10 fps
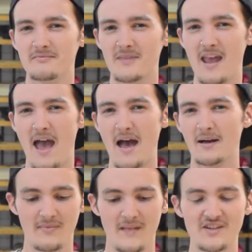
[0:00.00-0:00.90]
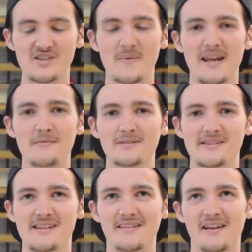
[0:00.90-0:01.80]
Yeah. And just being able to
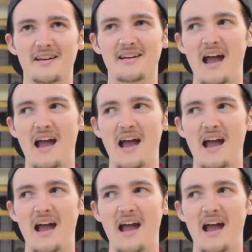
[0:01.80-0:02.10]
see, like,